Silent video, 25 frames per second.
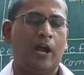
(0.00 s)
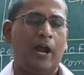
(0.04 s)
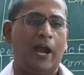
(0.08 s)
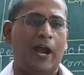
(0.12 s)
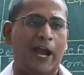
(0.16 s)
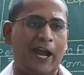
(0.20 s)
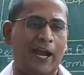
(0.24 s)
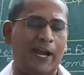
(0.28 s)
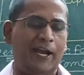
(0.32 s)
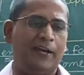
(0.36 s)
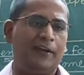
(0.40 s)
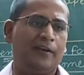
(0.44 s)

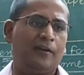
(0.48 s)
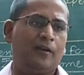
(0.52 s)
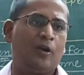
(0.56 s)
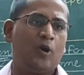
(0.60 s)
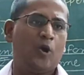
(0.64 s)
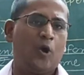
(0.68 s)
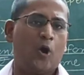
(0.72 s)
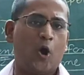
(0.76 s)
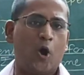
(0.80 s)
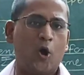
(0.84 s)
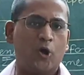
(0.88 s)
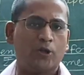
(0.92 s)

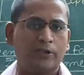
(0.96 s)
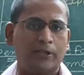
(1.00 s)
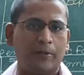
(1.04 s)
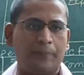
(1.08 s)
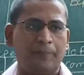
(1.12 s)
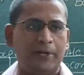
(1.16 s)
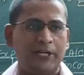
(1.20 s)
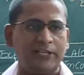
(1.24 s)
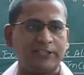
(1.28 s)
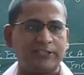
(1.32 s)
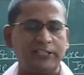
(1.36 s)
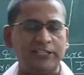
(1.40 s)
and on the
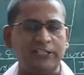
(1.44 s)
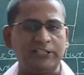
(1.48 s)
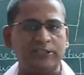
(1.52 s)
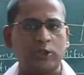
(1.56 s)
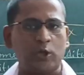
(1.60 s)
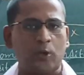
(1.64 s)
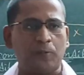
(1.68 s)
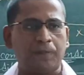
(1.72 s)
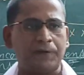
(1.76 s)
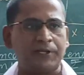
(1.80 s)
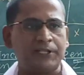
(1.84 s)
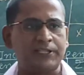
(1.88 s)
basis
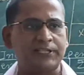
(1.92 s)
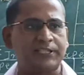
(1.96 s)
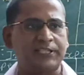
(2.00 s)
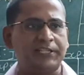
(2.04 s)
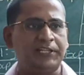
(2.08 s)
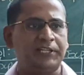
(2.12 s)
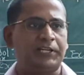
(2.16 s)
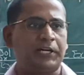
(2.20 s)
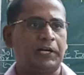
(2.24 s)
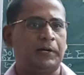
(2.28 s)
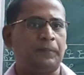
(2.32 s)
of receipt